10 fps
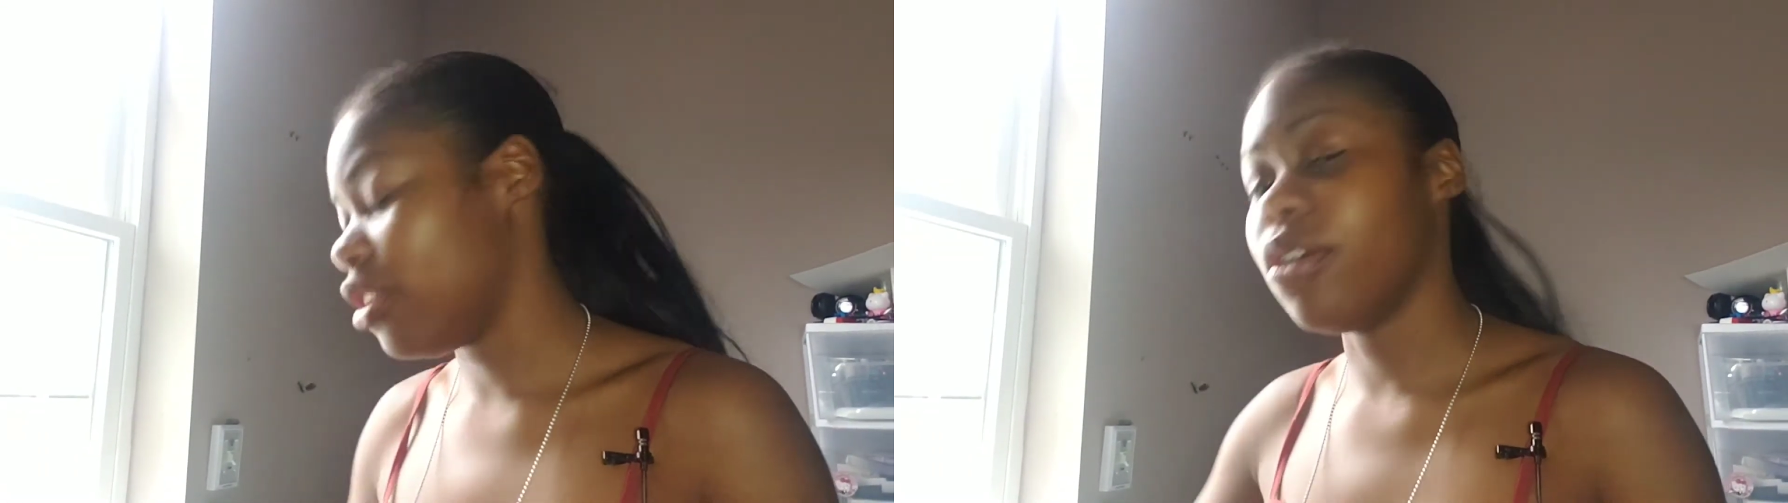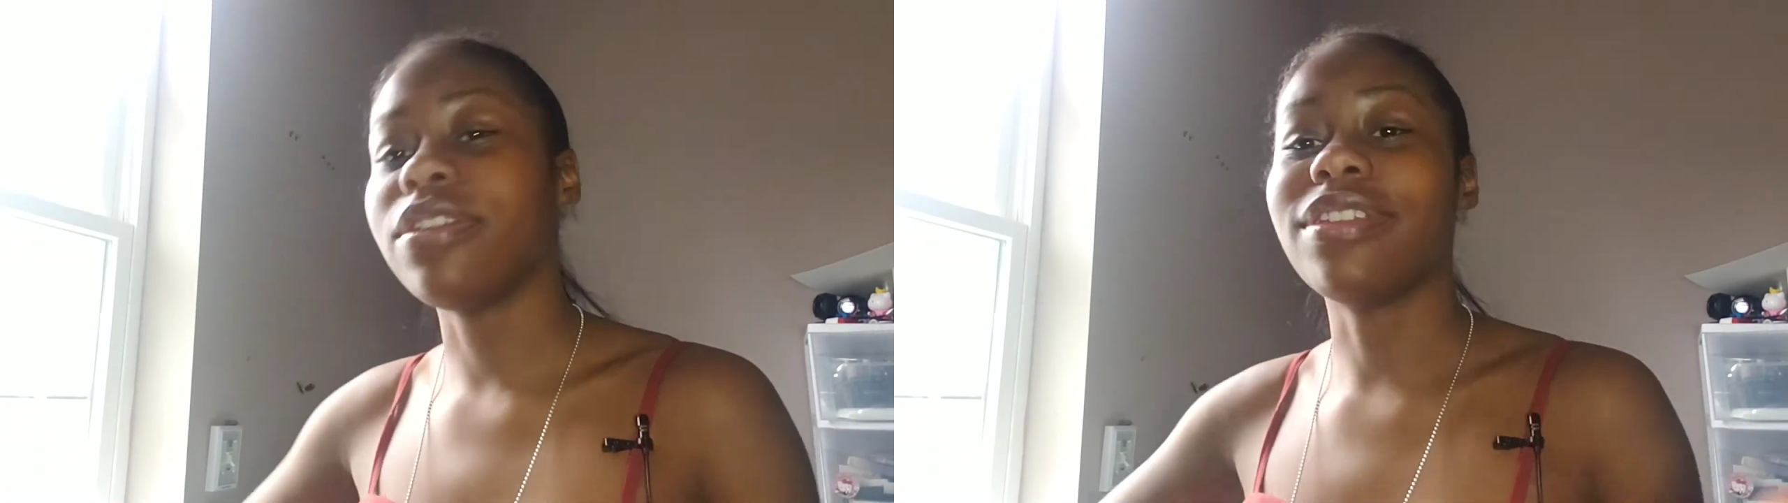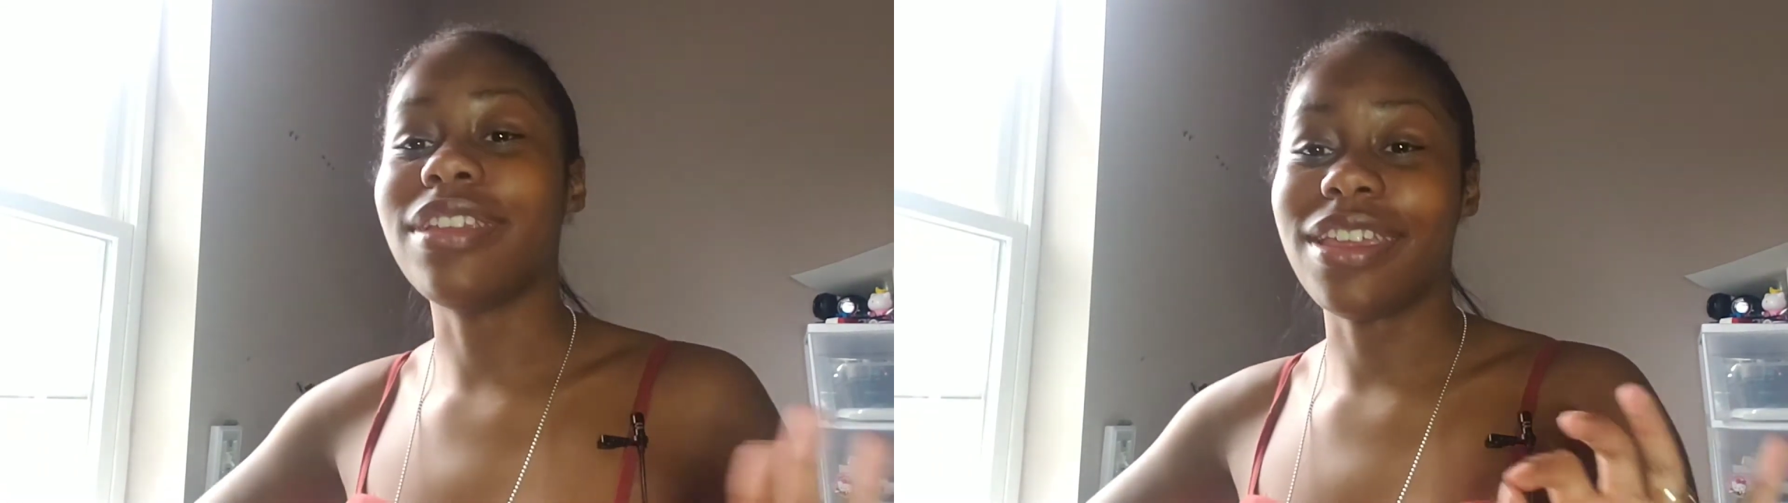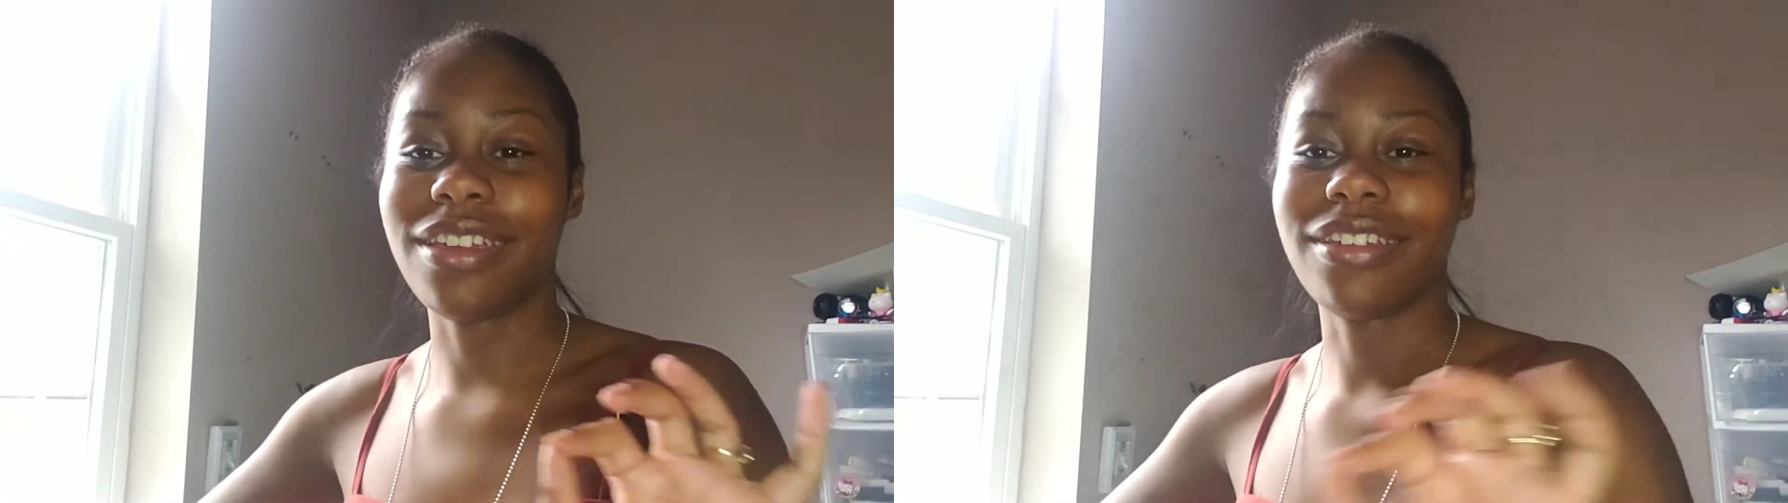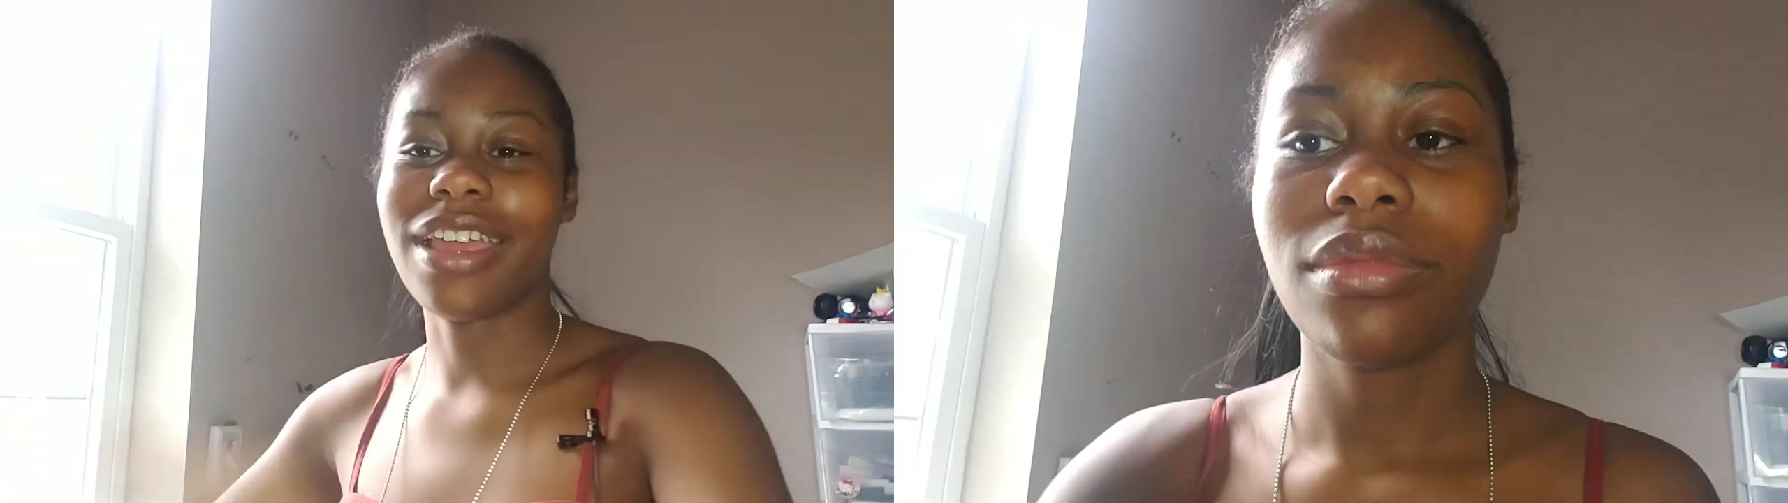No, it's in
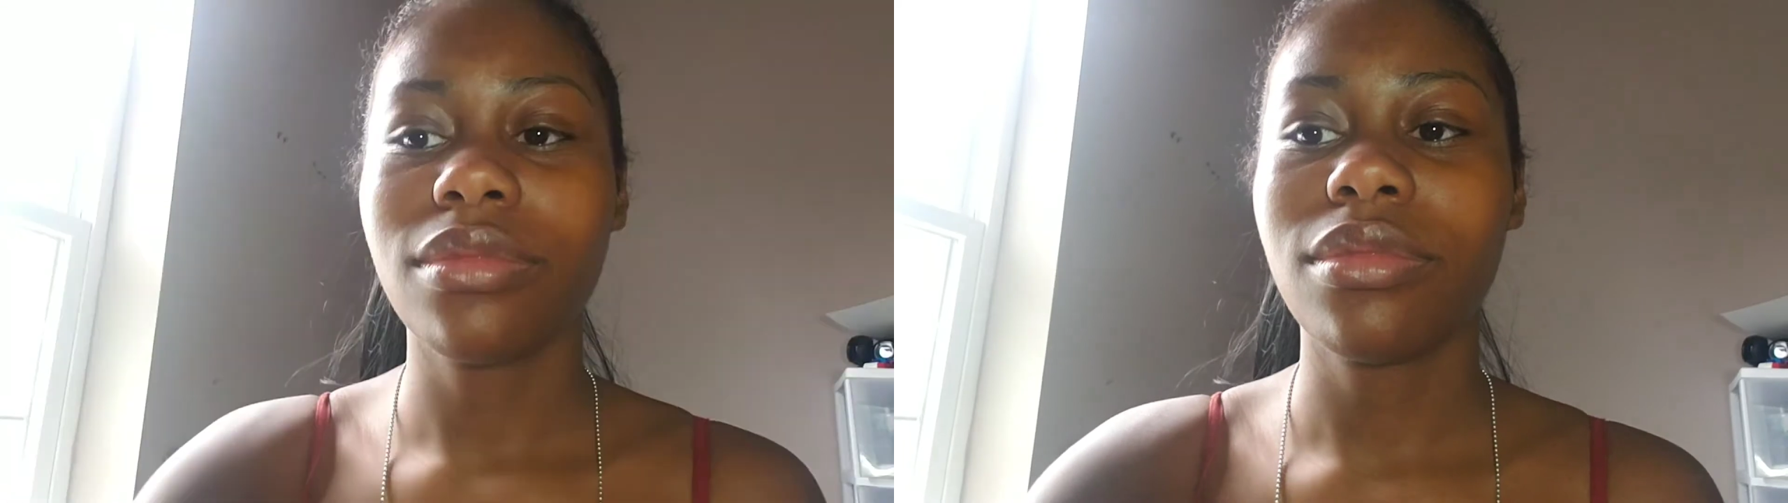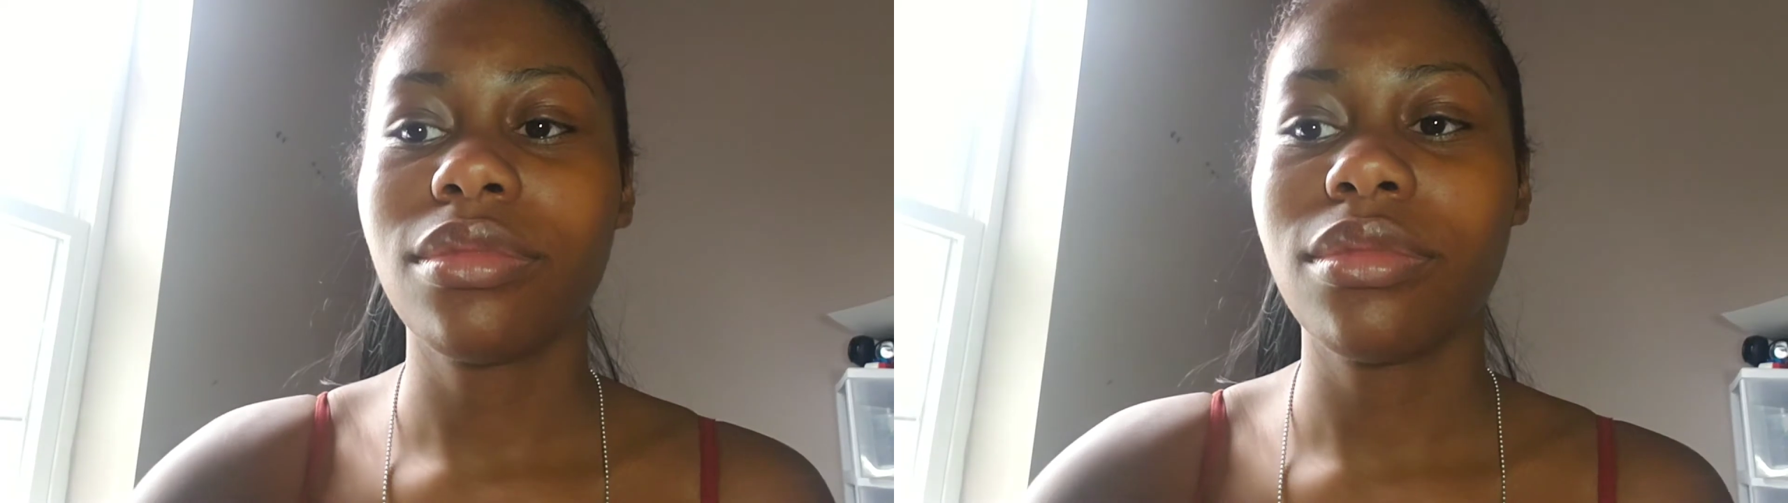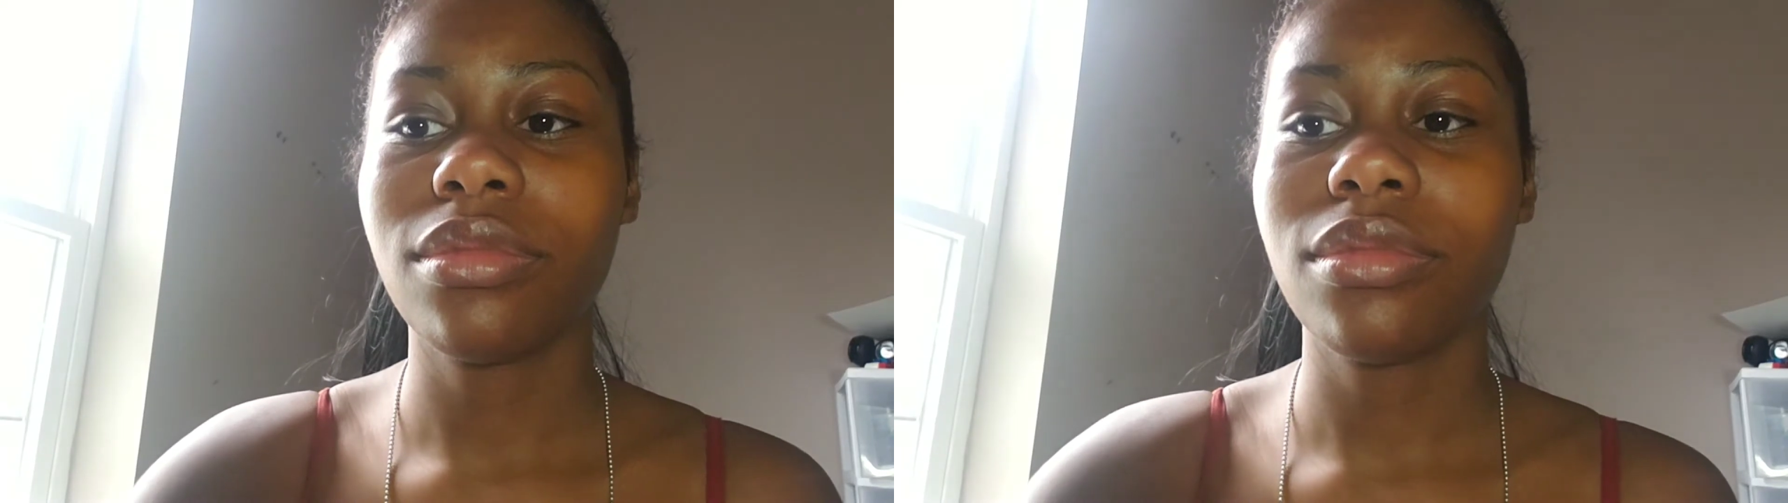here, actually.